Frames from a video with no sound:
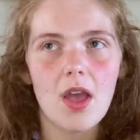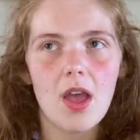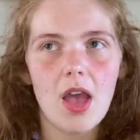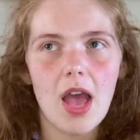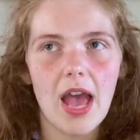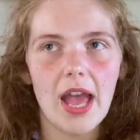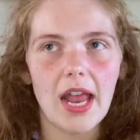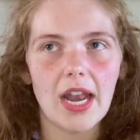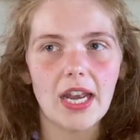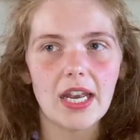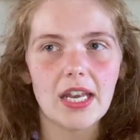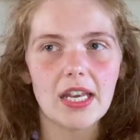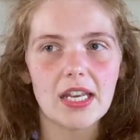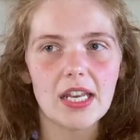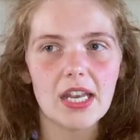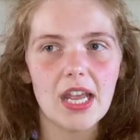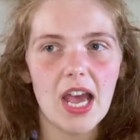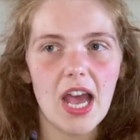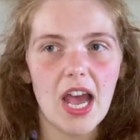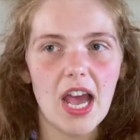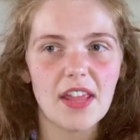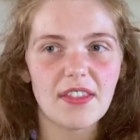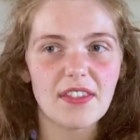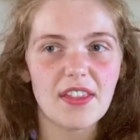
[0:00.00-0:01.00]
and
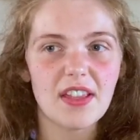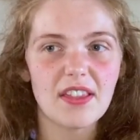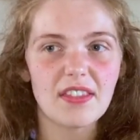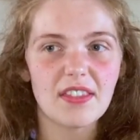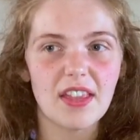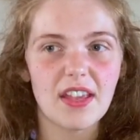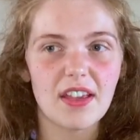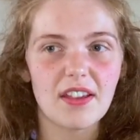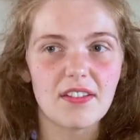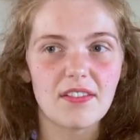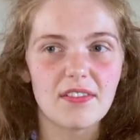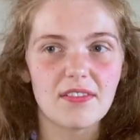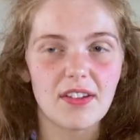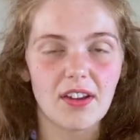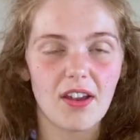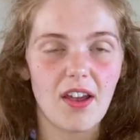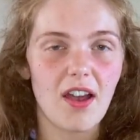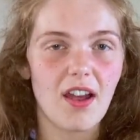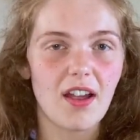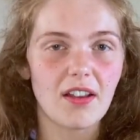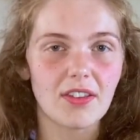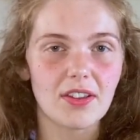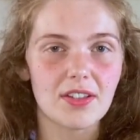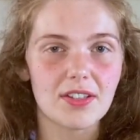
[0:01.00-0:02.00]
I think that
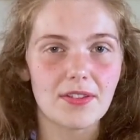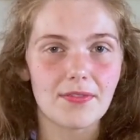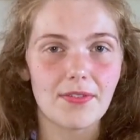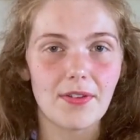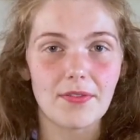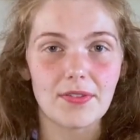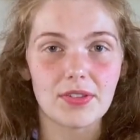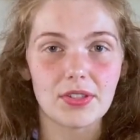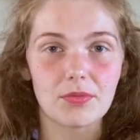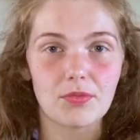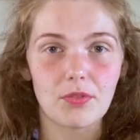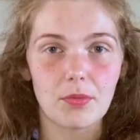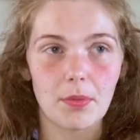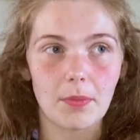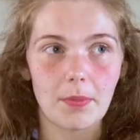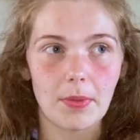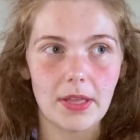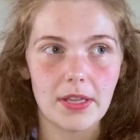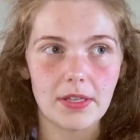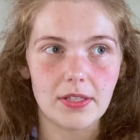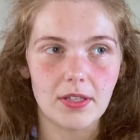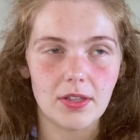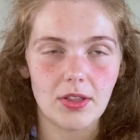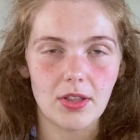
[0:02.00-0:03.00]
regardless of if it's from a
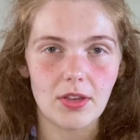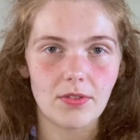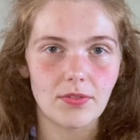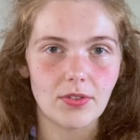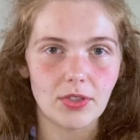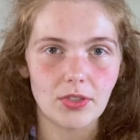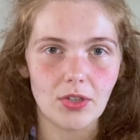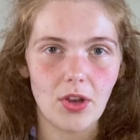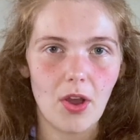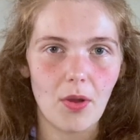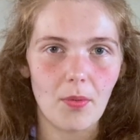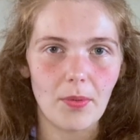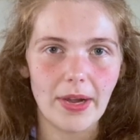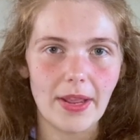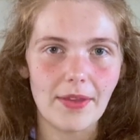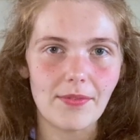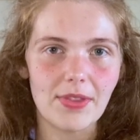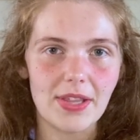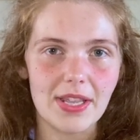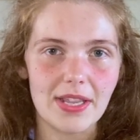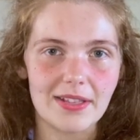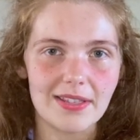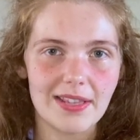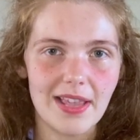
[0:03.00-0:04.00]
place of love or not, whatever
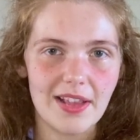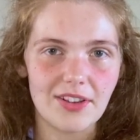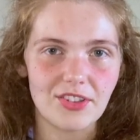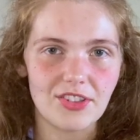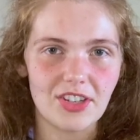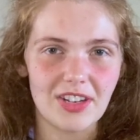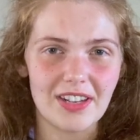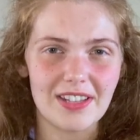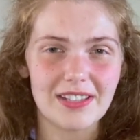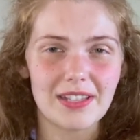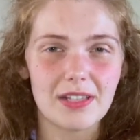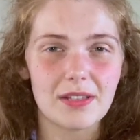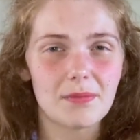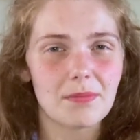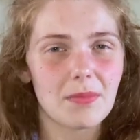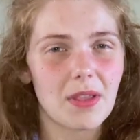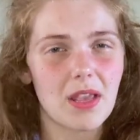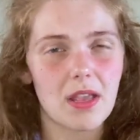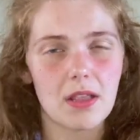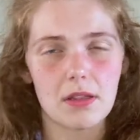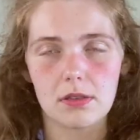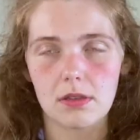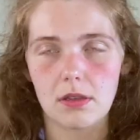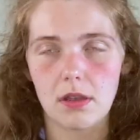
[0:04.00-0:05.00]
the intention is, it,
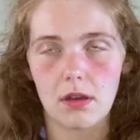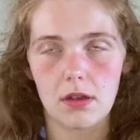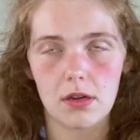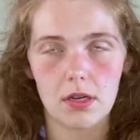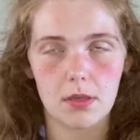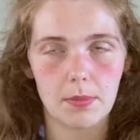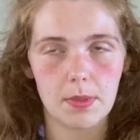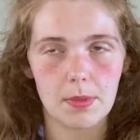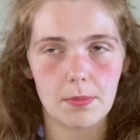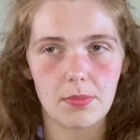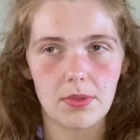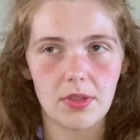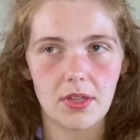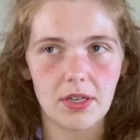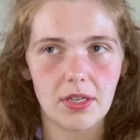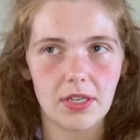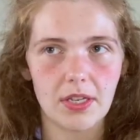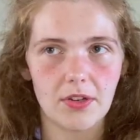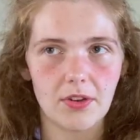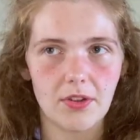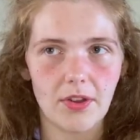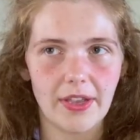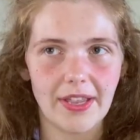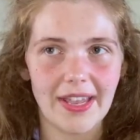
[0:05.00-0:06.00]
it's gotta be bloody
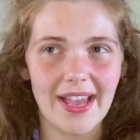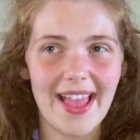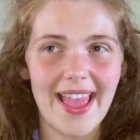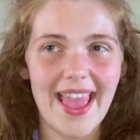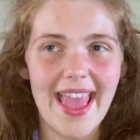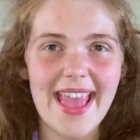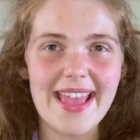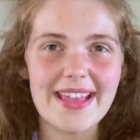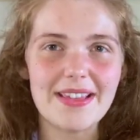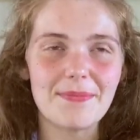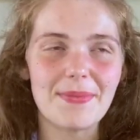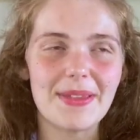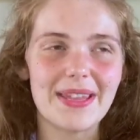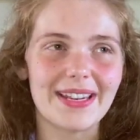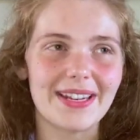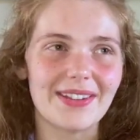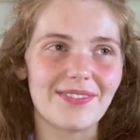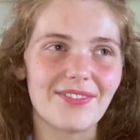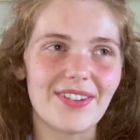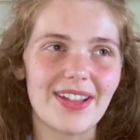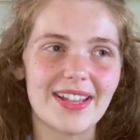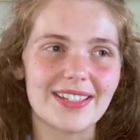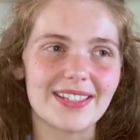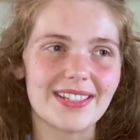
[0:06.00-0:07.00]
annoying. I hate being
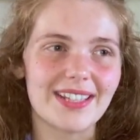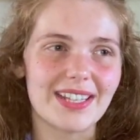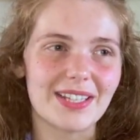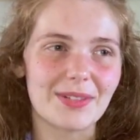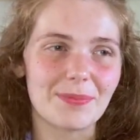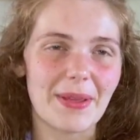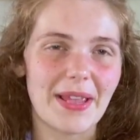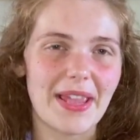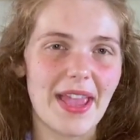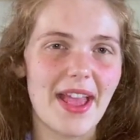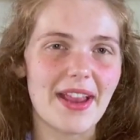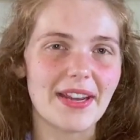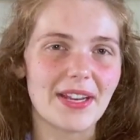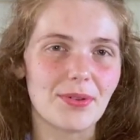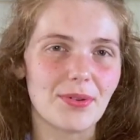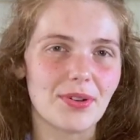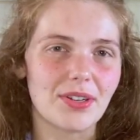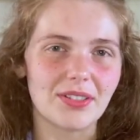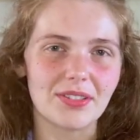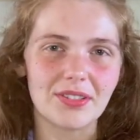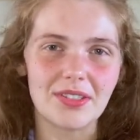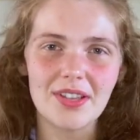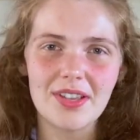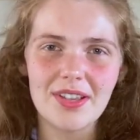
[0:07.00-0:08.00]
infantilized by
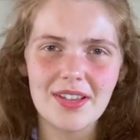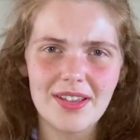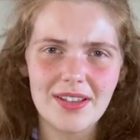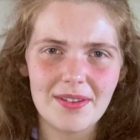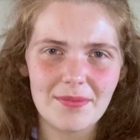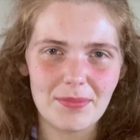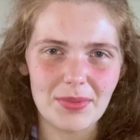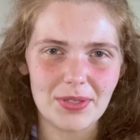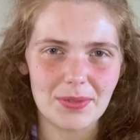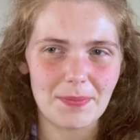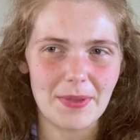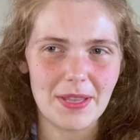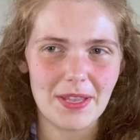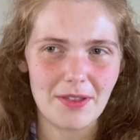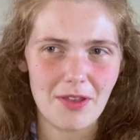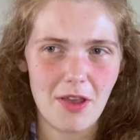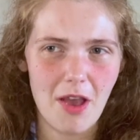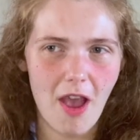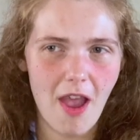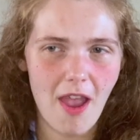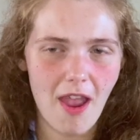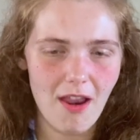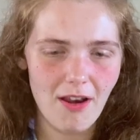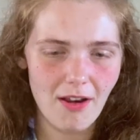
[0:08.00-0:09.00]
anyone. It must be
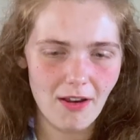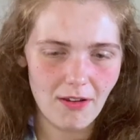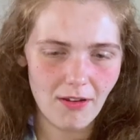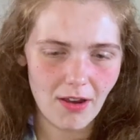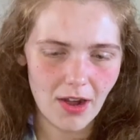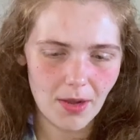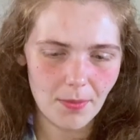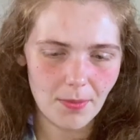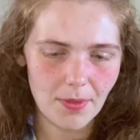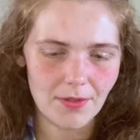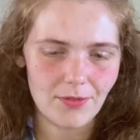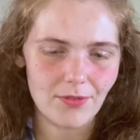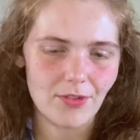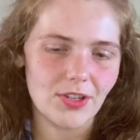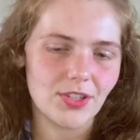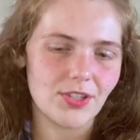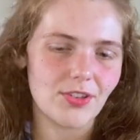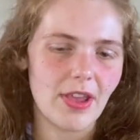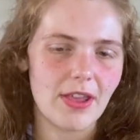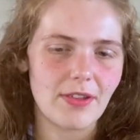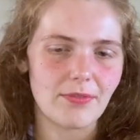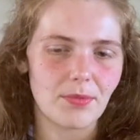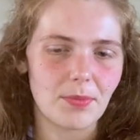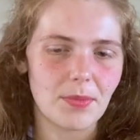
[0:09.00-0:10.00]
incredibly
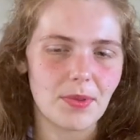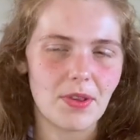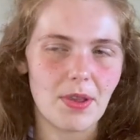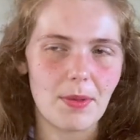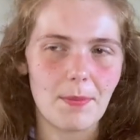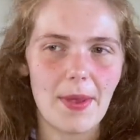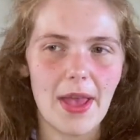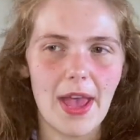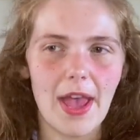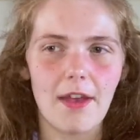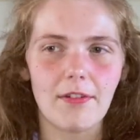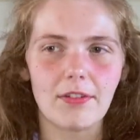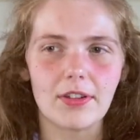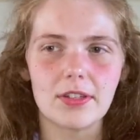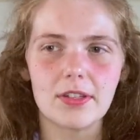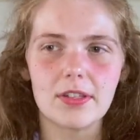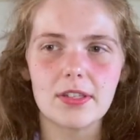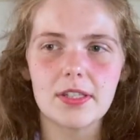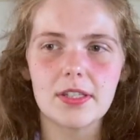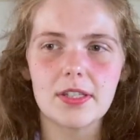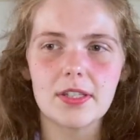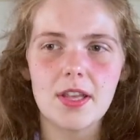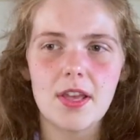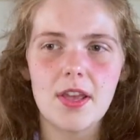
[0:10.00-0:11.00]
frustrating from your own
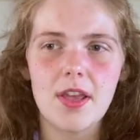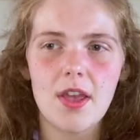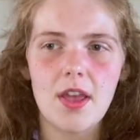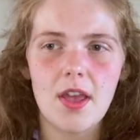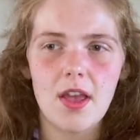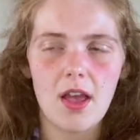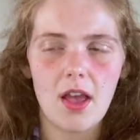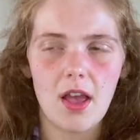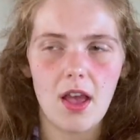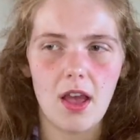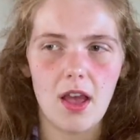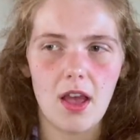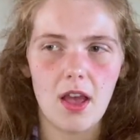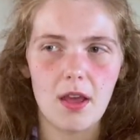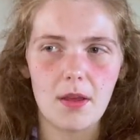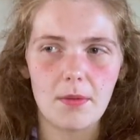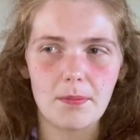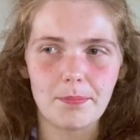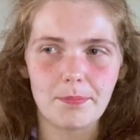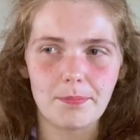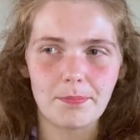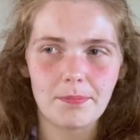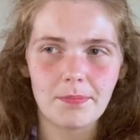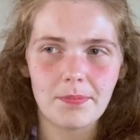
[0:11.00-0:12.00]
parents.
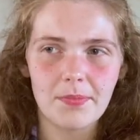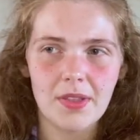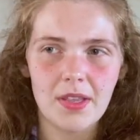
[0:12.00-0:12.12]
Um,